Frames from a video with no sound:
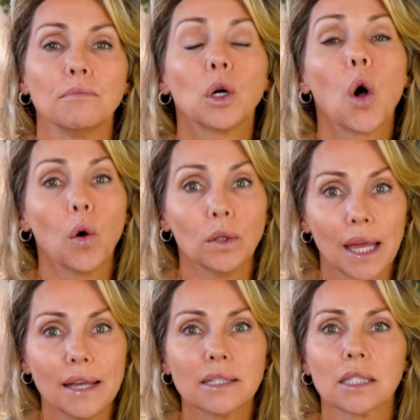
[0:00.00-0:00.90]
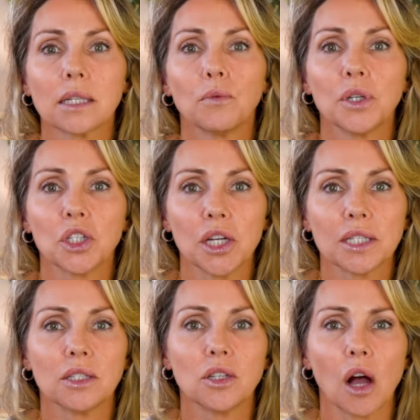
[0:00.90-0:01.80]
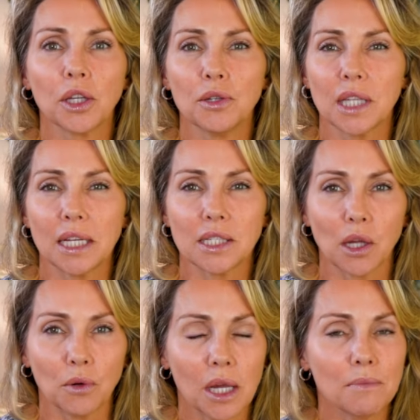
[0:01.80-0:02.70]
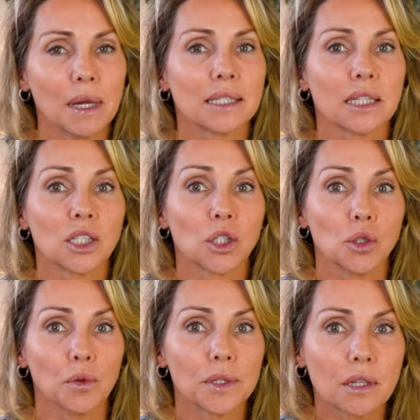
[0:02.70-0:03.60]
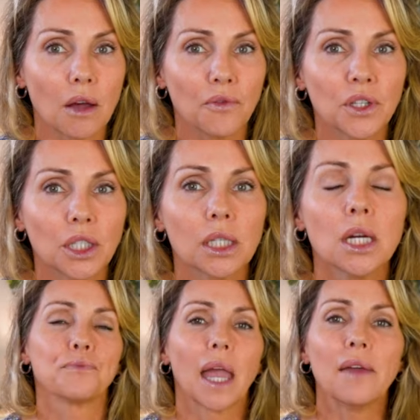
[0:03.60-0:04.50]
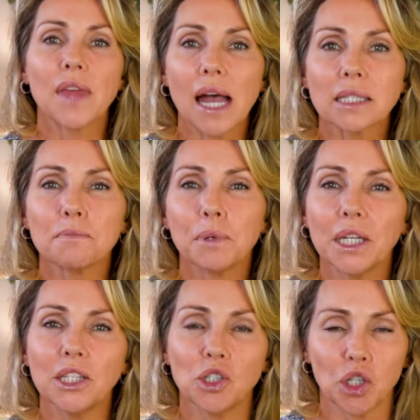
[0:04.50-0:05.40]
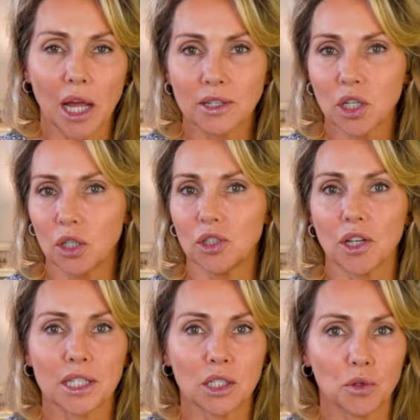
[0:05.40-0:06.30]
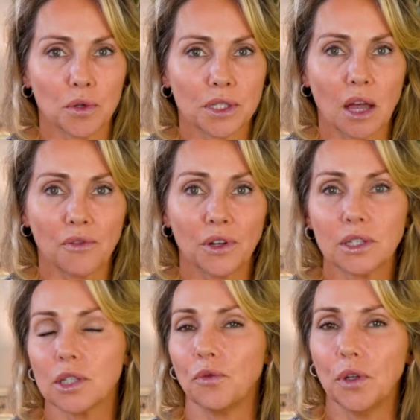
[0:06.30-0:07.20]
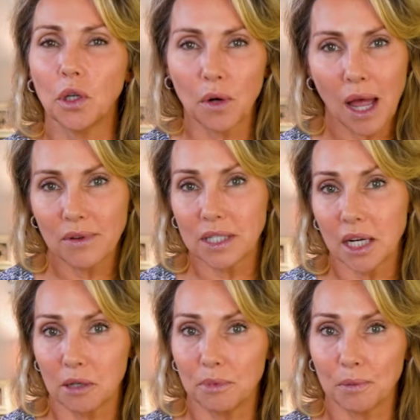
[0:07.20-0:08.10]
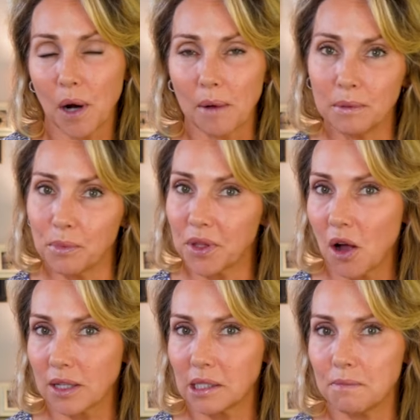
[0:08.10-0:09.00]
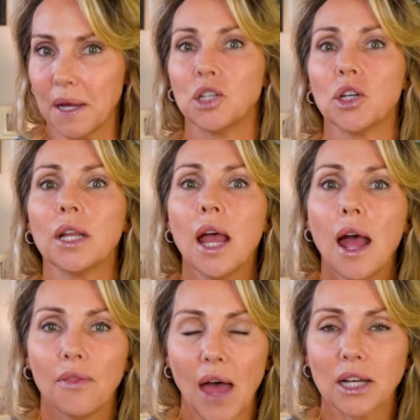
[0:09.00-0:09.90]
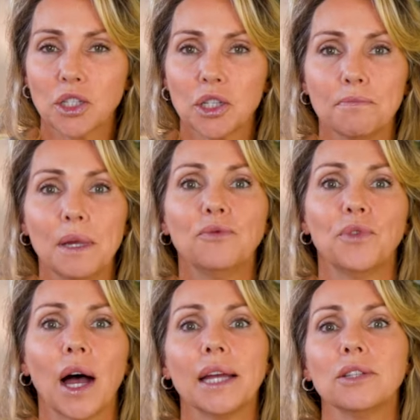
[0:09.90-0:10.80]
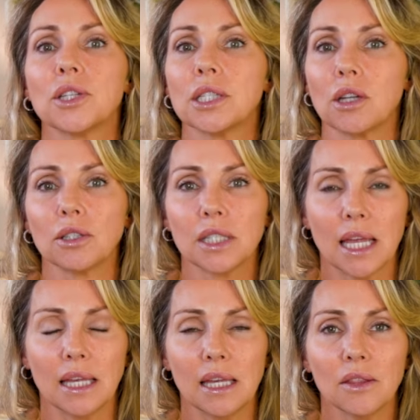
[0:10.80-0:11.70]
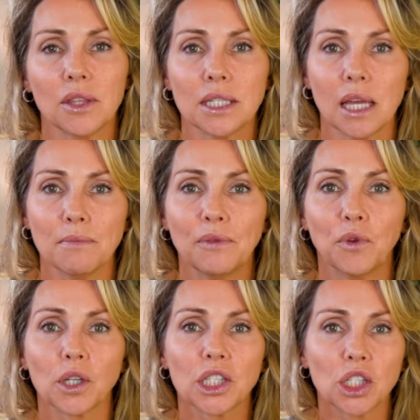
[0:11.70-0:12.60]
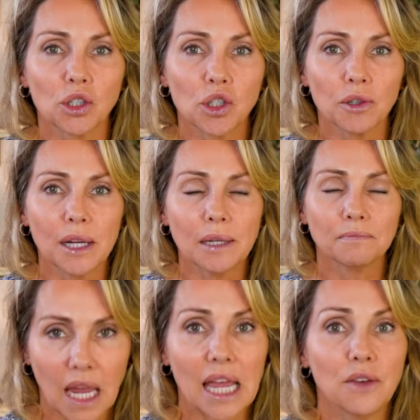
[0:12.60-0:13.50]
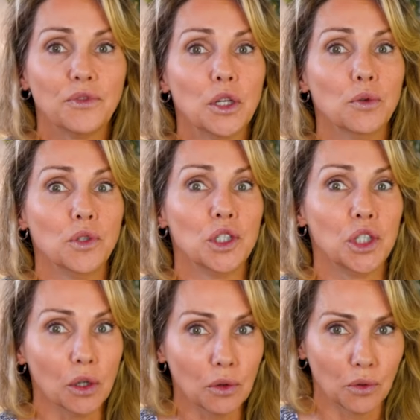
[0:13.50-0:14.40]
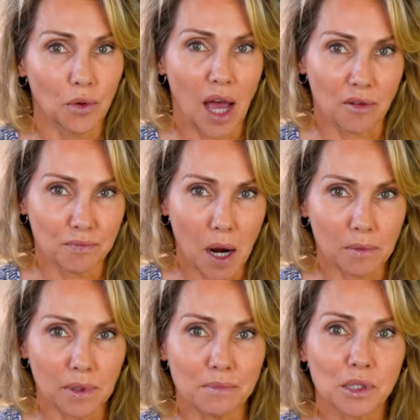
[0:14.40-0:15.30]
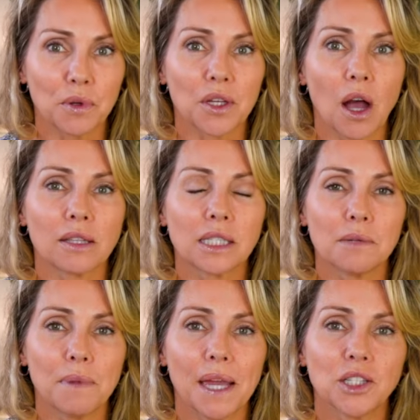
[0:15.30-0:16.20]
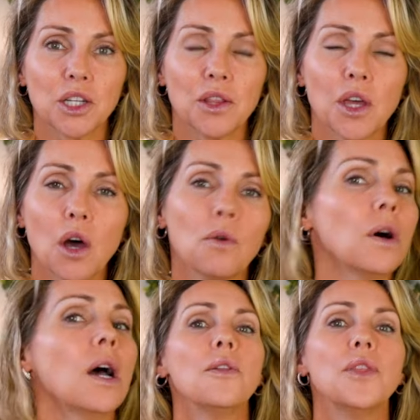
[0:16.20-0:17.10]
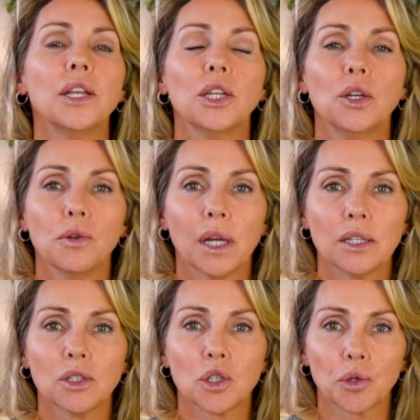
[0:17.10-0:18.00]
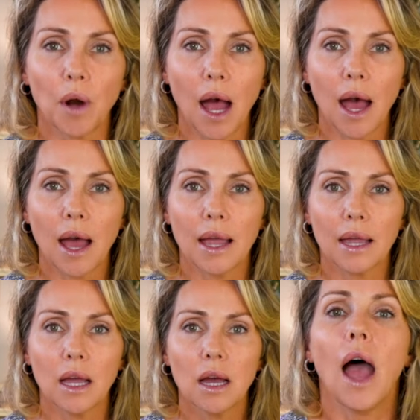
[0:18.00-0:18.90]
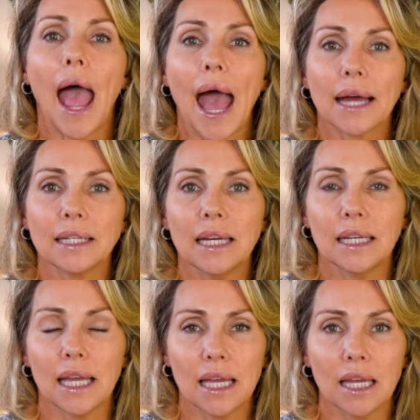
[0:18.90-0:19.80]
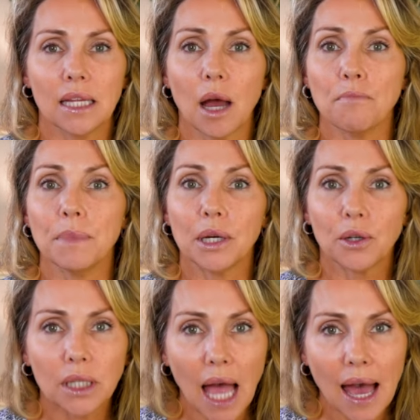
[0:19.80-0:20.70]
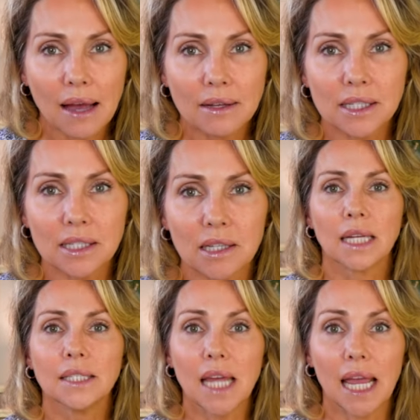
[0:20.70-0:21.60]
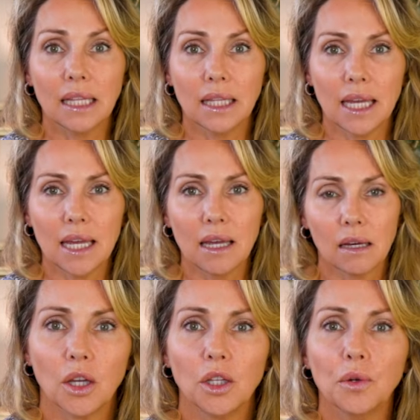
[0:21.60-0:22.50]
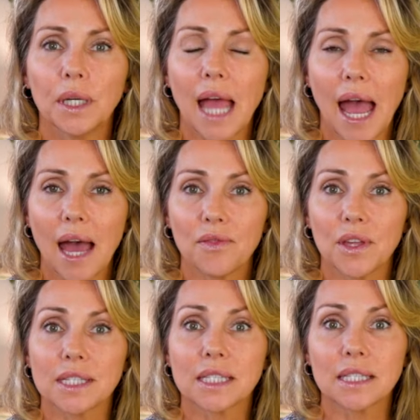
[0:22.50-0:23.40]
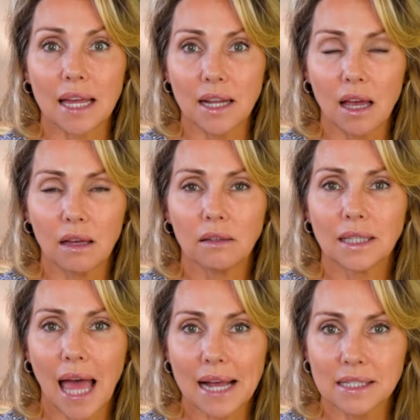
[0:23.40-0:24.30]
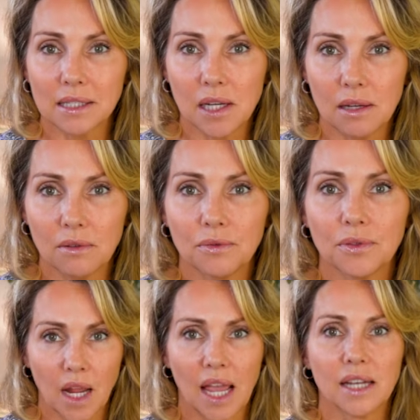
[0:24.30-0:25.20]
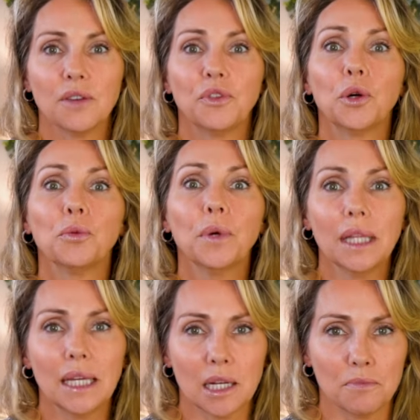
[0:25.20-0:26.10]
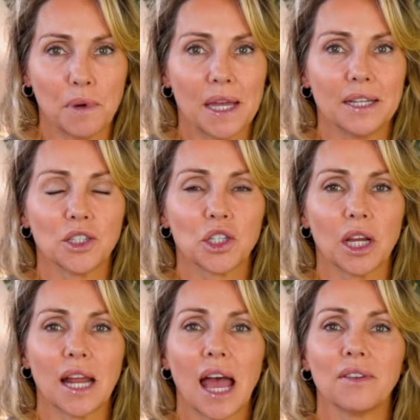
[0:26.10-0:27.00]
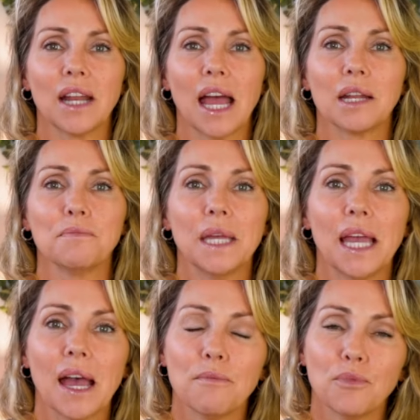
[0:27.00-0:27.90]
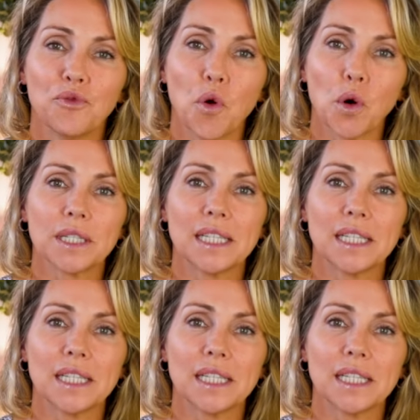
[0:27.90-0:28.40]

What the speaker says: Colace, which is docusate sodium. It's a stool softener, and that's a pretty gentle, just stool softener. So if you don't have a terrible problem with constipation, that should be fine. Just start taking it the day before surgery. If you do have problems with constipation though, then you can try adding in a Miralax daily. You can add the Senna laxative. And if you're really in a pinch and haven't had a BM for